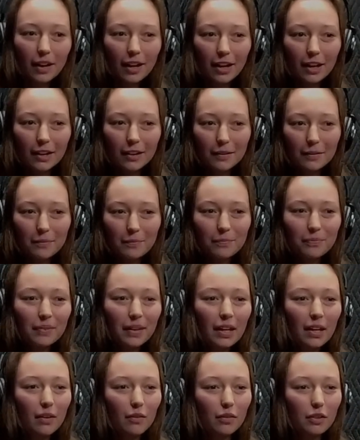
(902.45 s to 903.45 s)

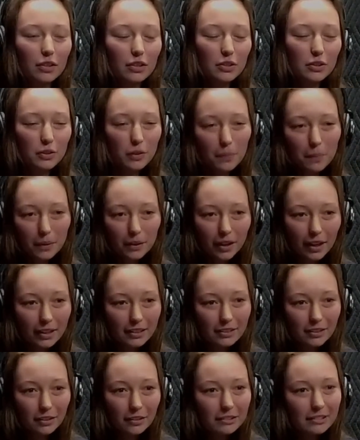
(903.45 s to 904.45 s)
We're just super
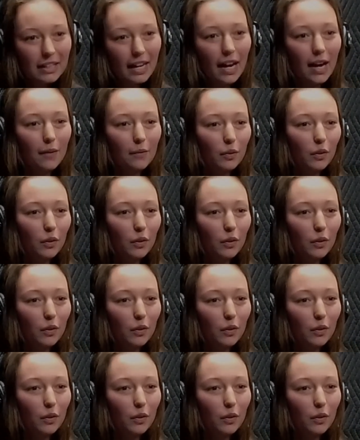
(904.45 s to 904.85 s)
nice all the time.